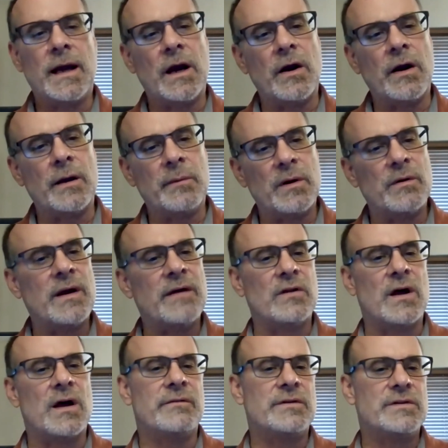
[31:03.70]
area. We don't have a
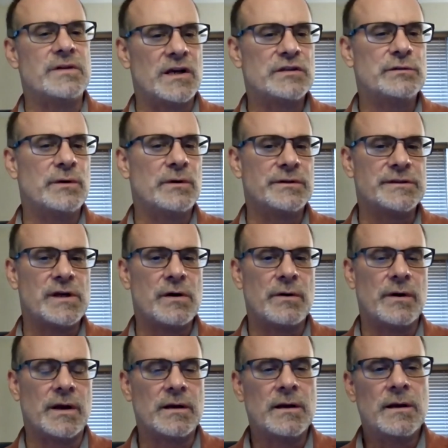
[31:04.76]
lot of industrial
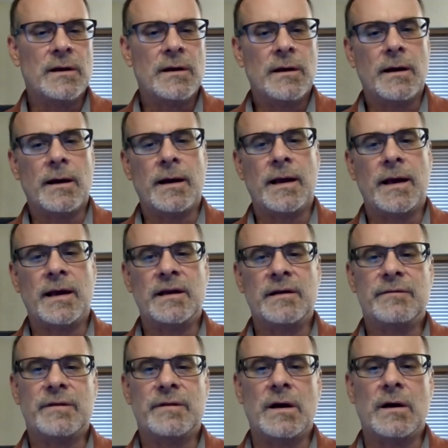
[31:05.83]
zoning. And
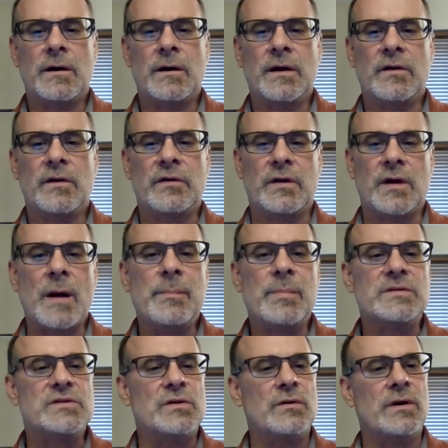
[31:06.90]
if there is an
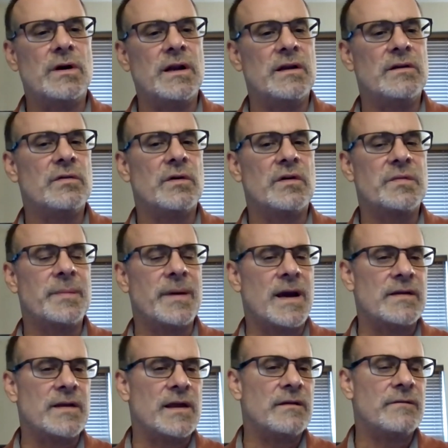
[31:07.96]
opportunity to
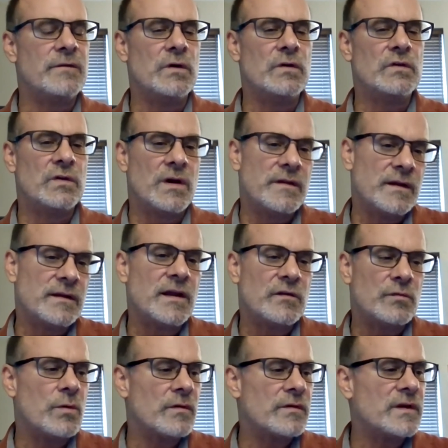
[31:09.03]
expand that in the future, I think
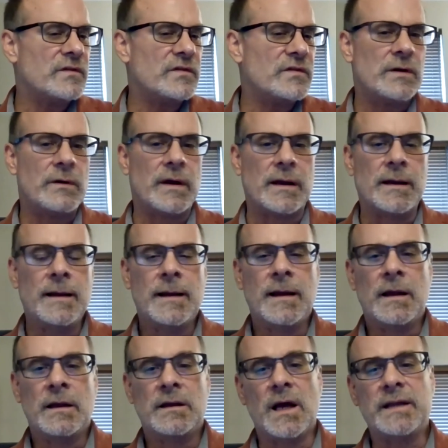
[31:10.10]
that's worth considering.
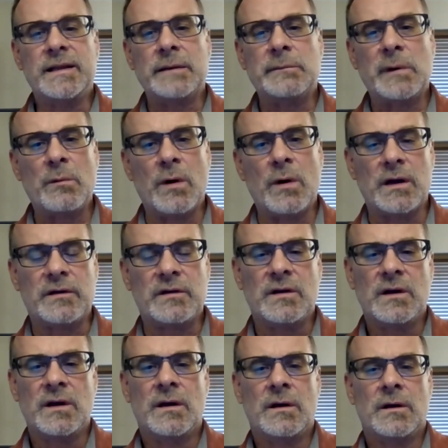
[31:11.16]
Not that we want,
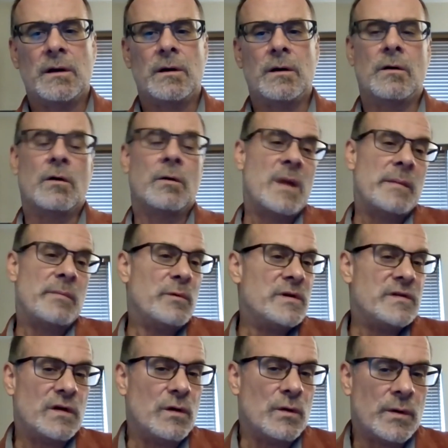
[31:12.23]
or maybe we
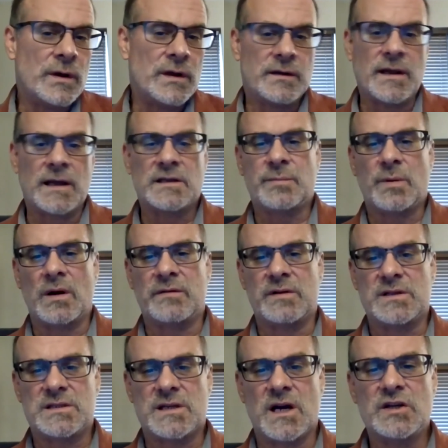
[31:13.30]
do, that's part of a
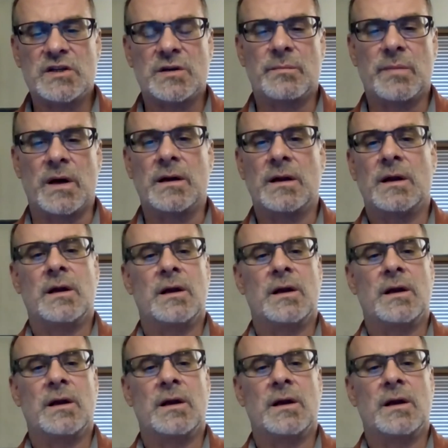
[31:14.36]
discussion, but